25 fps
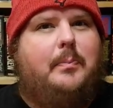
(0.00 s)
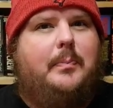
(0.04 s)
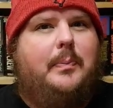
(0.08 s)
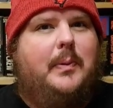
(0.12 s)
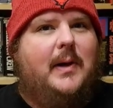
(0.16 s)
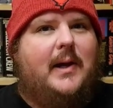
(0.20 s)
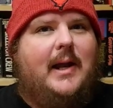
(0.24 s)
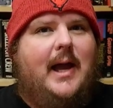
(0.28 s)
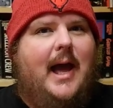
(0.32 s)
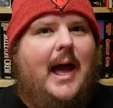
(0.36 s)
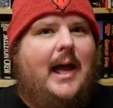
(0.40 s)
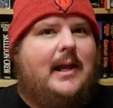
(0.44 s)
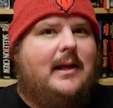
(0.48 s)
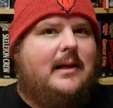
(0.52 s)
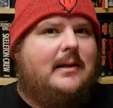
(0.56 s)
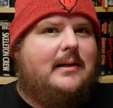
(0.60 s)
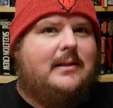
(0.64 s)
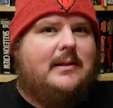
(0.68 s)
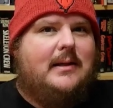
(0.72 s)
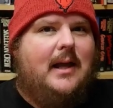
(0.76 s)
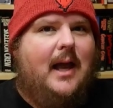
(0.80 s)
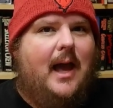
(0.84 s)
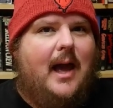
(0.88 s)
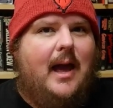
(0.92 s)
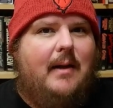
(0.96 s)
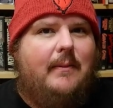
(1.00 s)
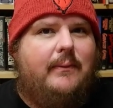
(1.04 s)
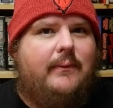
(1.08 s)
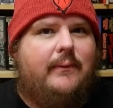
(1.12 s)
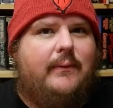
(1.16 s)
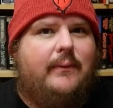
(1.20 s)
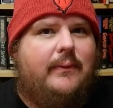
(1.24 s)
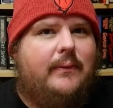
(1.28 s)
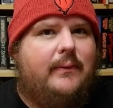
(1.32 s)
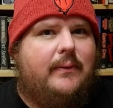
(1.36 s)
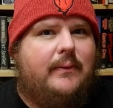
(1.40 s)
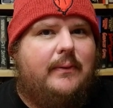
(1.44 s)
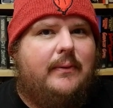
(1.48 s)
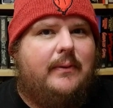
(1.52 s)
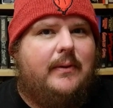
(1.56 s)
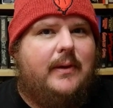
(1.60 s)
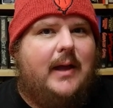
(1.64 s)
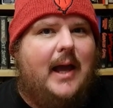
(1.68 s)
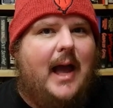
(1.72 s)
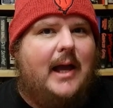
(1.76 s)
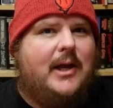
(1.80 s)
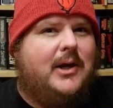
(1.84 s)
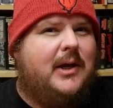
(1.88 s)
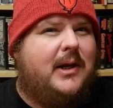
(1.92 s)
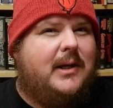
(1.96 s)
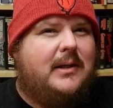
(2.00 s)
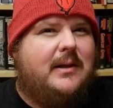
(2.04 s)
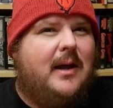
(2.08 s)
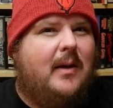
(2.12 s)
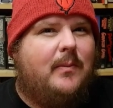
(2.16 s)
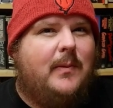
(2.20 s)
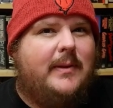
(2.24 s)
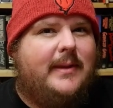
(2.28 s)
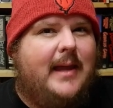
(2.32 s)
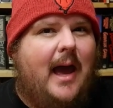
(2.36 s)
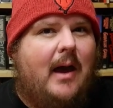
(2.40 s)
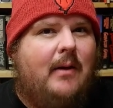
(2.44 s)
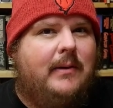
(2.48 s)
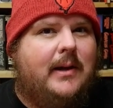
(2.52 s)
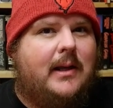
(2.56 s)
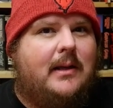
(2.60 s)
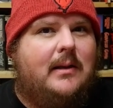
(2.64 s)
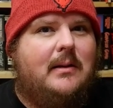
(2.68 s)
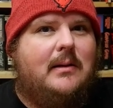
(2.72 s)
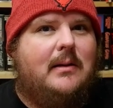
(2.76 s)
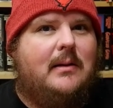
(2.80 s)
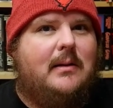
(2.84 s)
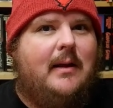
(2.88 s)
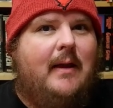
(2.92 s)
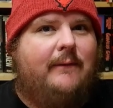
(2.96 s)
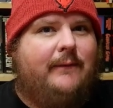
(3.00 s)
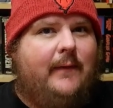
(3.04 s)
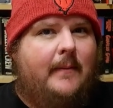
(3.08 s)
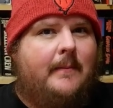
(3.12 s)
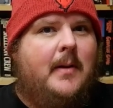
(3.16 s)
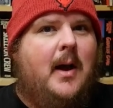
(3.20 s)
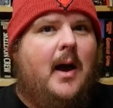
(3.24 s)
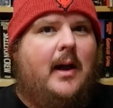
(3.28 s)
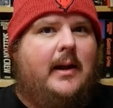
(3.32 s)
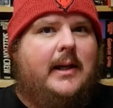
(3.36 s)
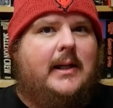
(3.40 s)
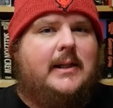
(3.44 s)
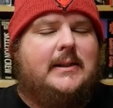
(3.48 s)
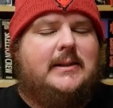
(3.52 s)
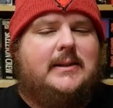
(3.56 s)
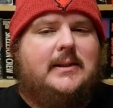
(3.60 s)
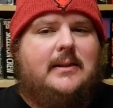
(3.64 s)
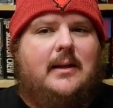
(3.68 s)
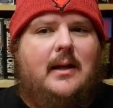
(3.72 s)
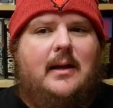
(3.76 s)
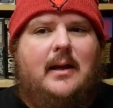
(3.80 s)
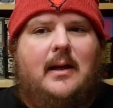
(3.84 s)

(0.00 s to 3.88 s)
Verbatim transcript: but I, I, I could have done without it, if I'm honest.